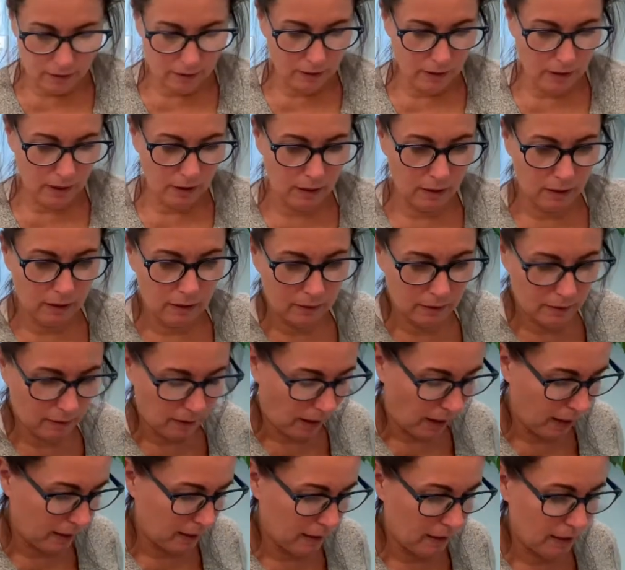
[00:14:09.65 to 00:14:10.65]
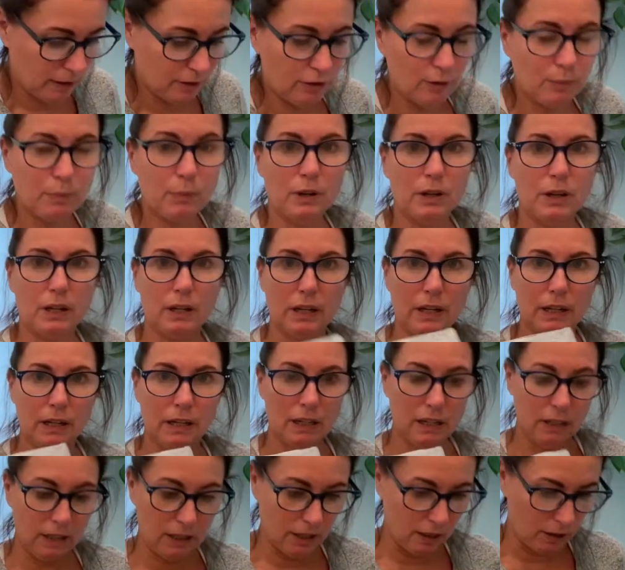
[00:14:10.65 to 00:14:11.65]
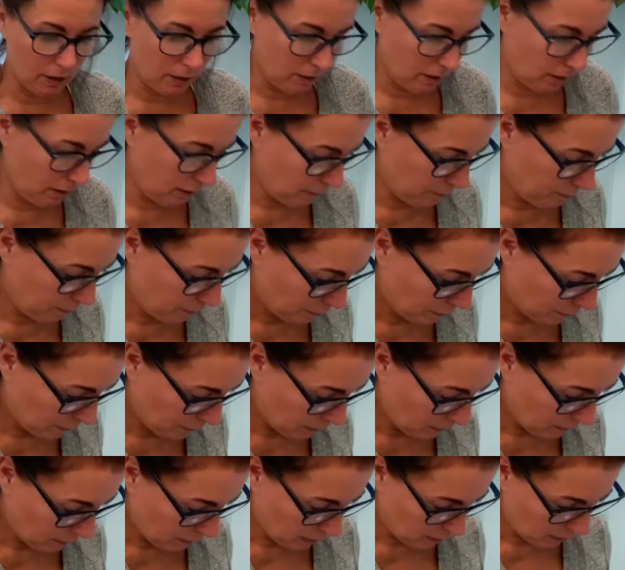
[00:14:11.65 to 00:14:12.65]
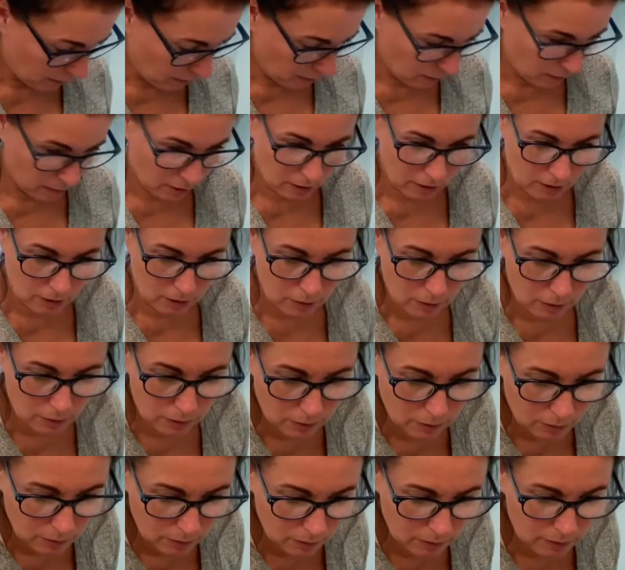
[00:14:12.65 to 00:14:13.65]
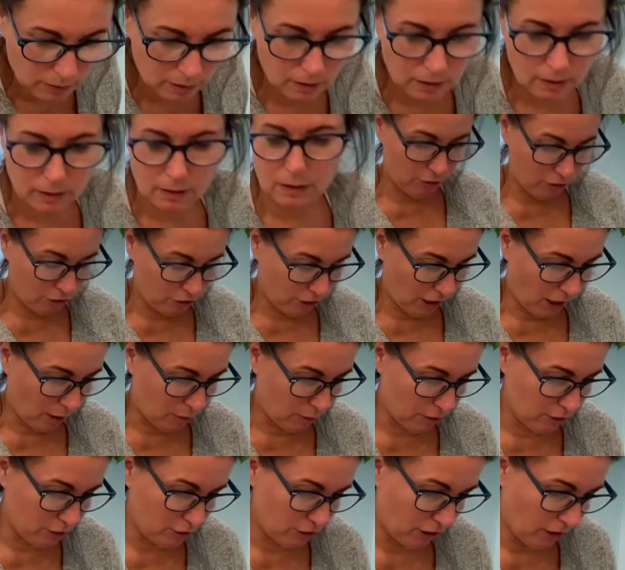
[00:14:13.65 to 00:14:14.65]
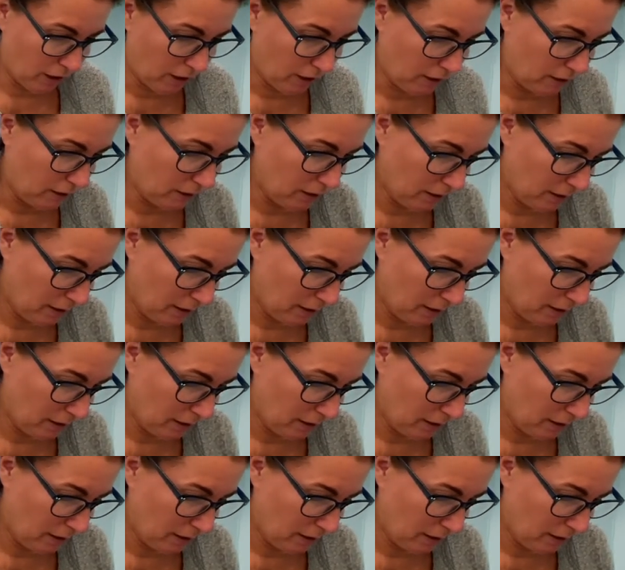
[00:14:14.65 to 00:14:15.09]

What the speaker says: things I need to put in here include shower gel.